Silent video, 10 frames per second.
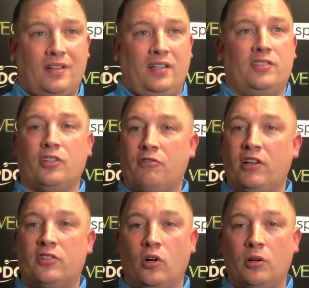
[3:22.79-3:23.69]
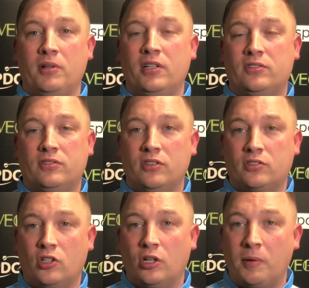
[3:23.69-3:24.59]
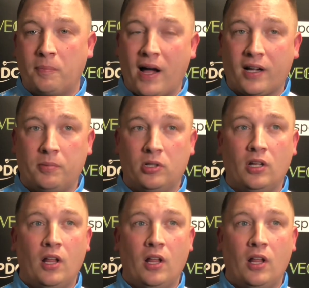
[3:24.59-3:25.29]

it's a great tournament. It's good to be back, but